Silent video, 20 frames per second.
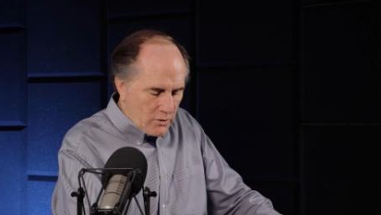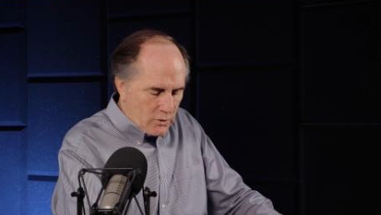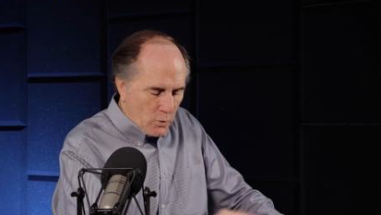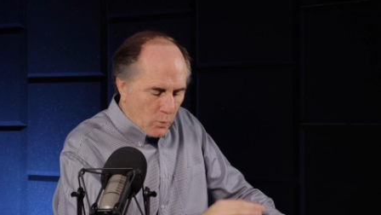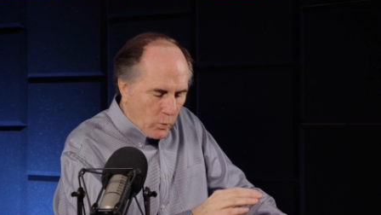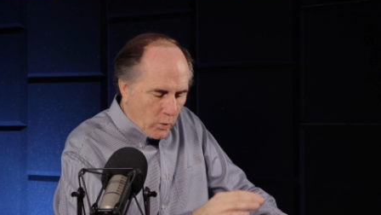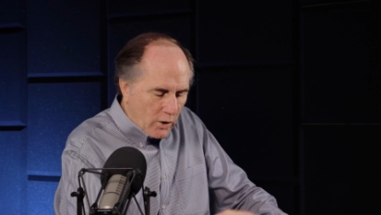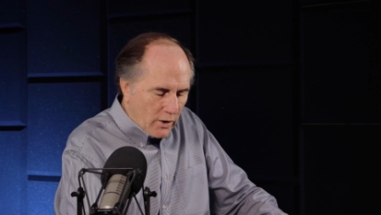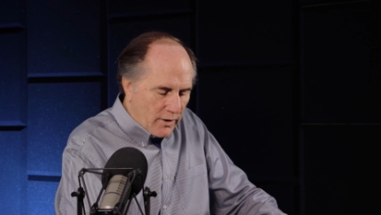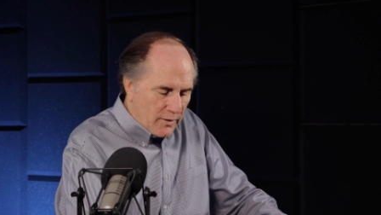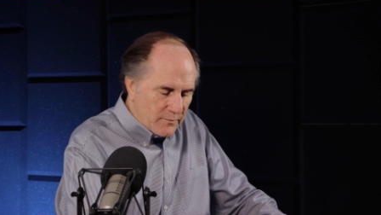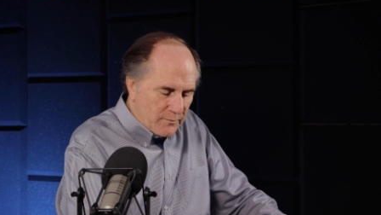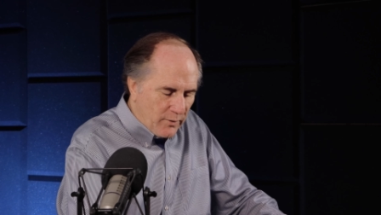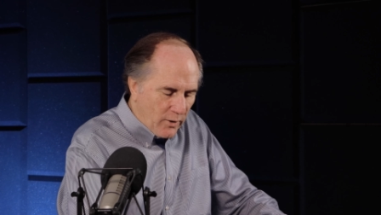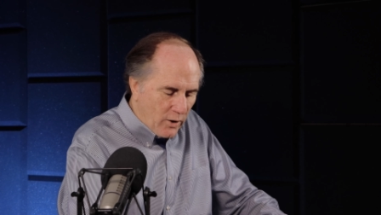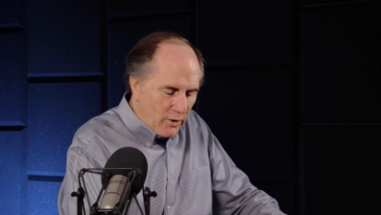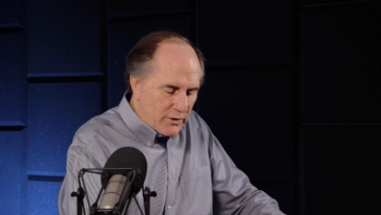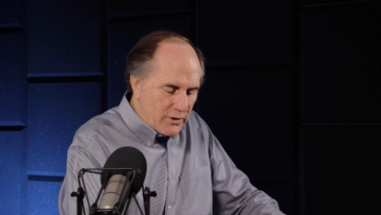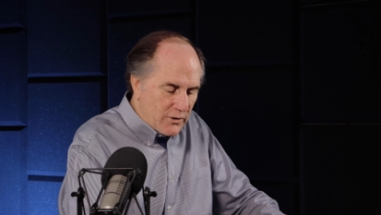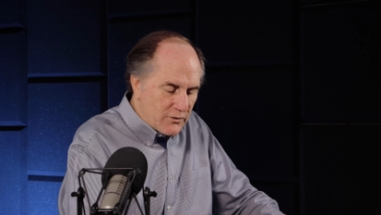The word
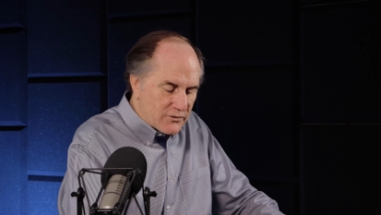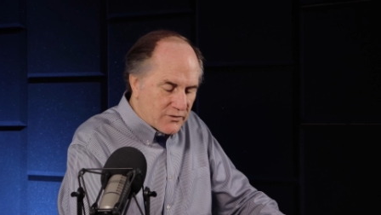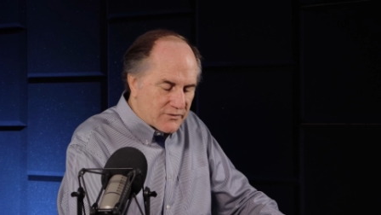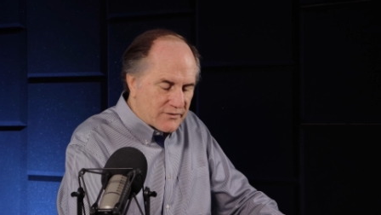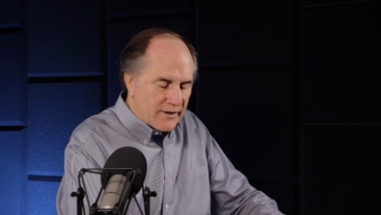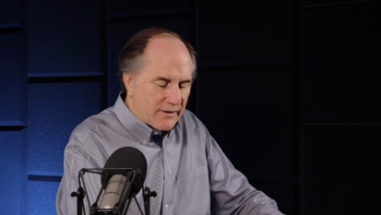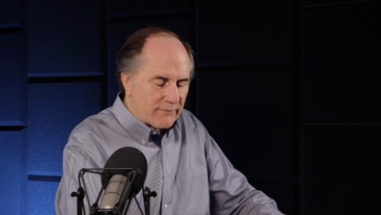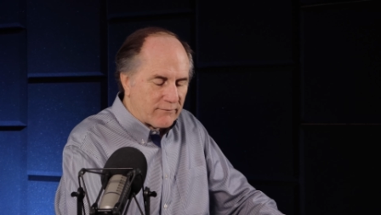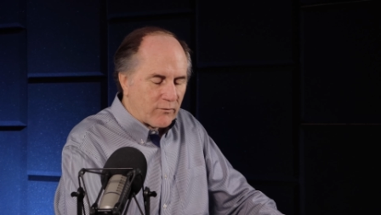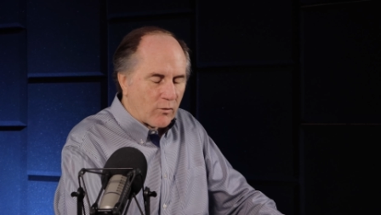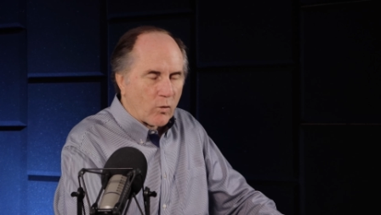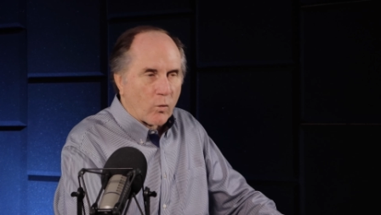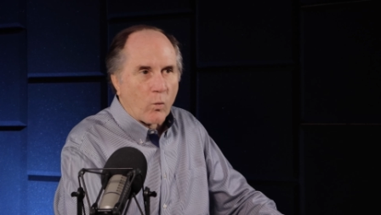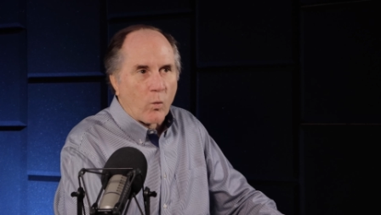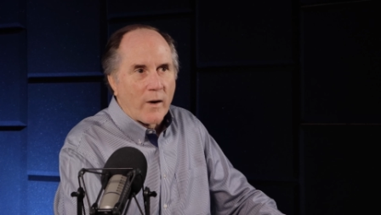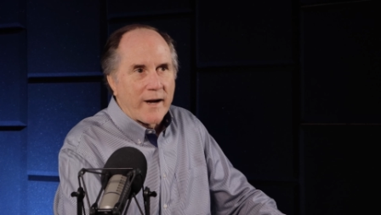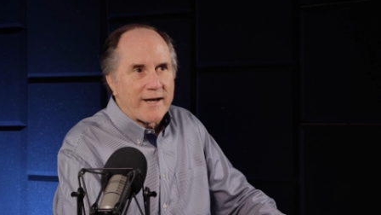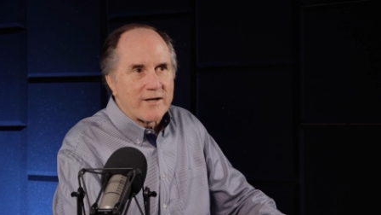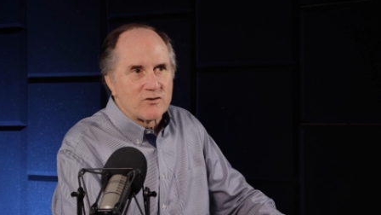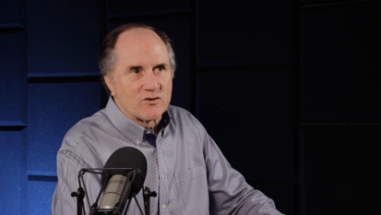Paul uses here for
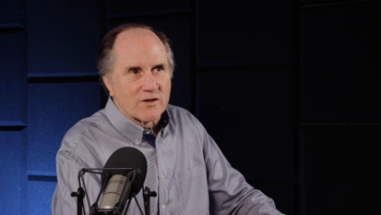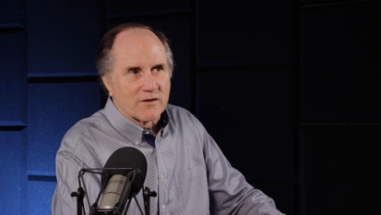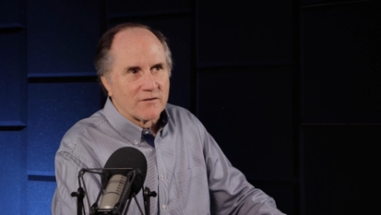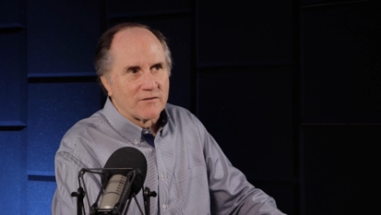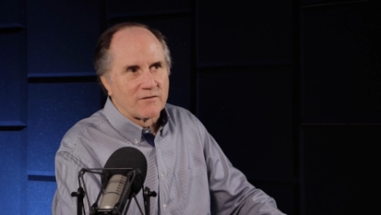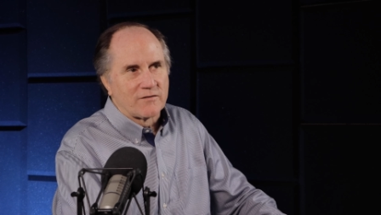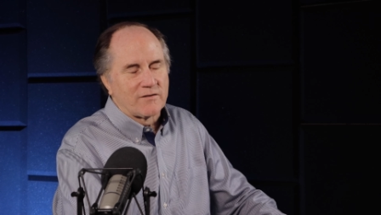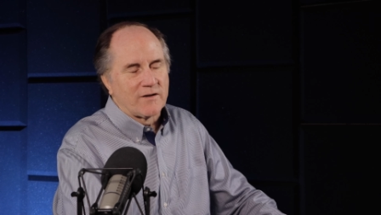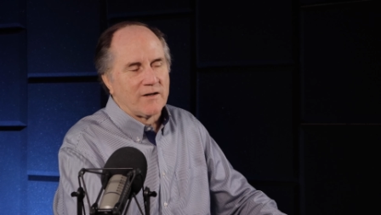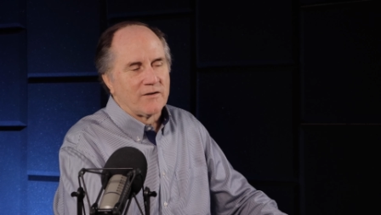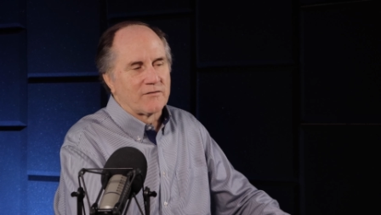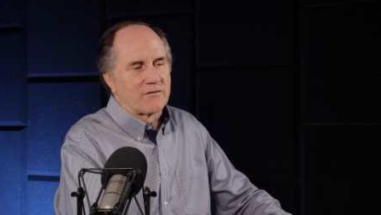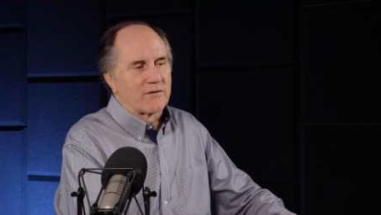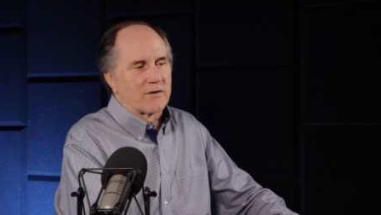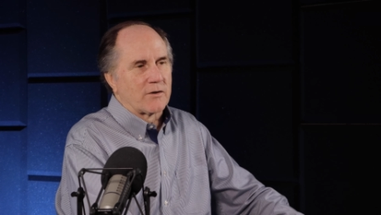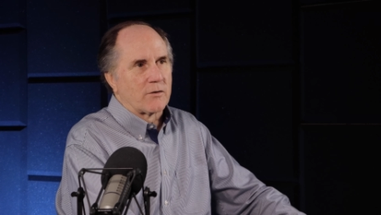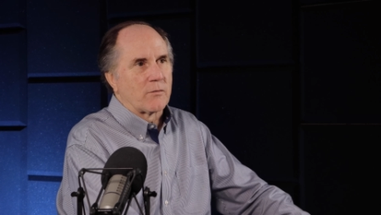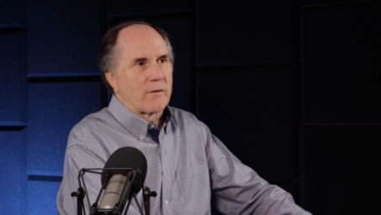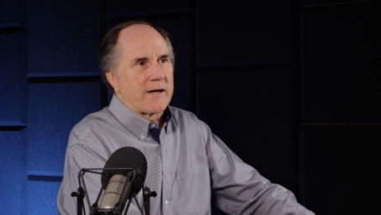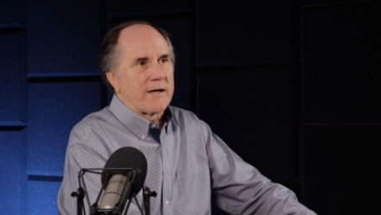wages is
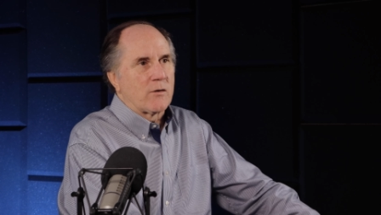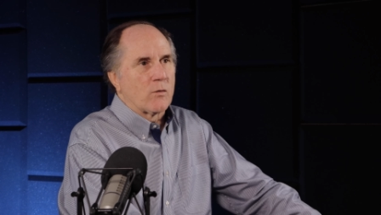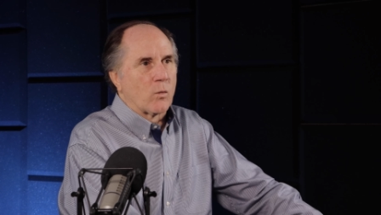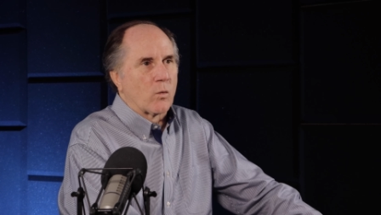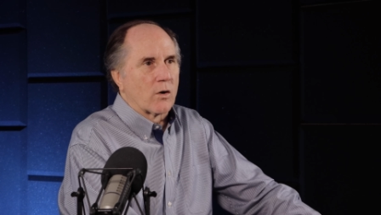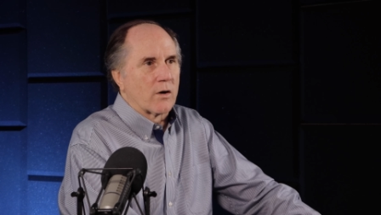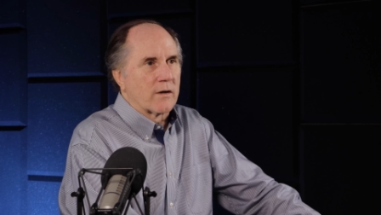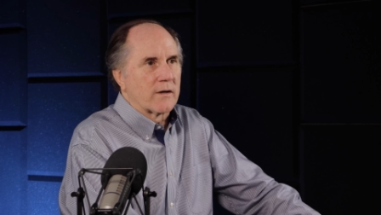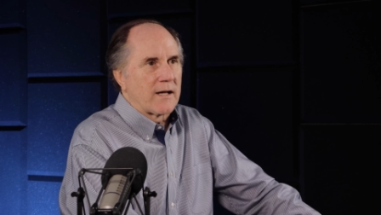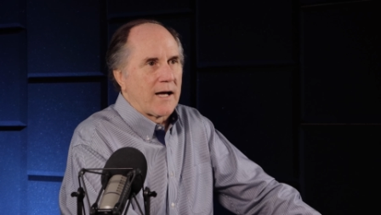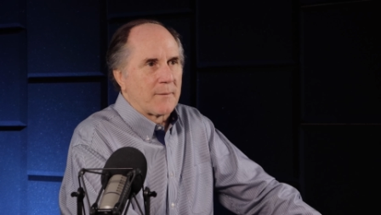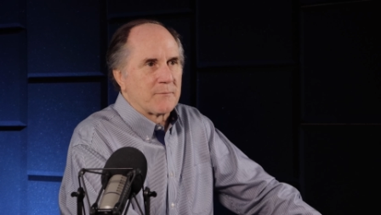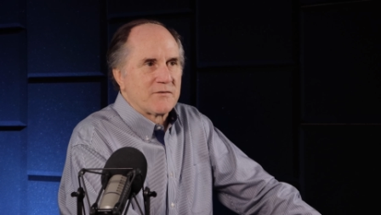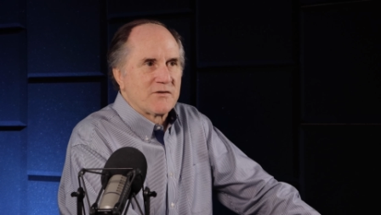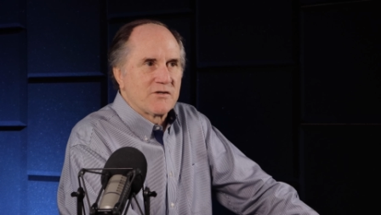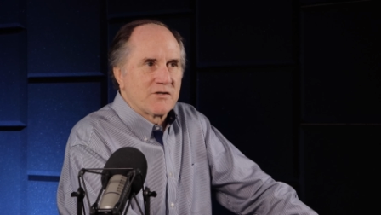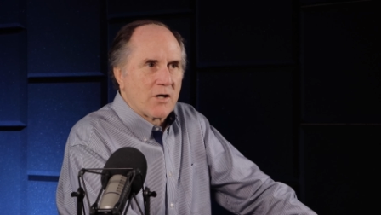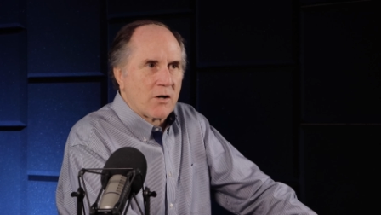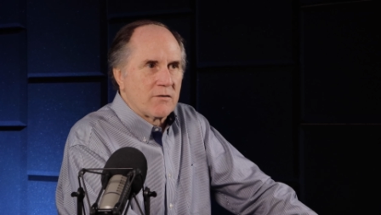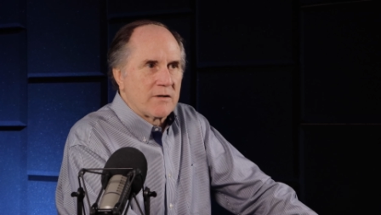the Greek word
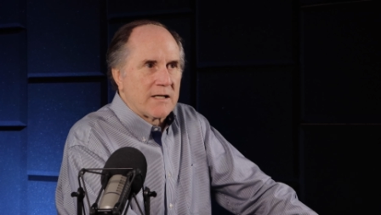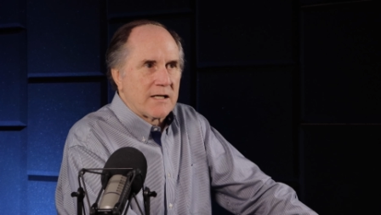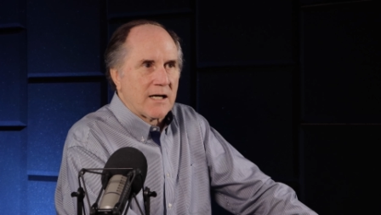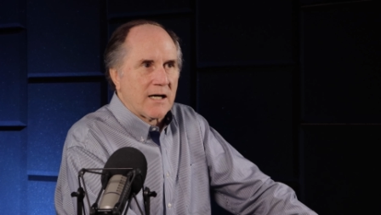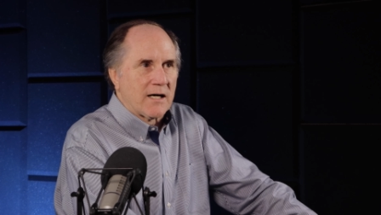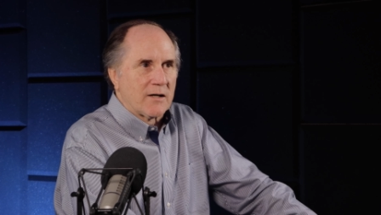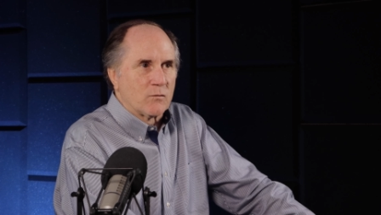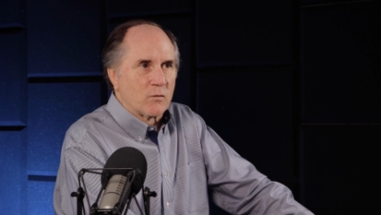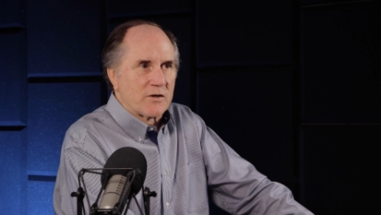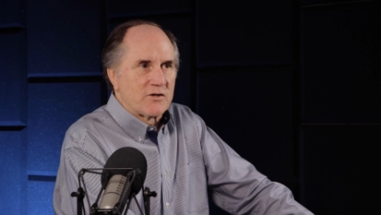opsonion,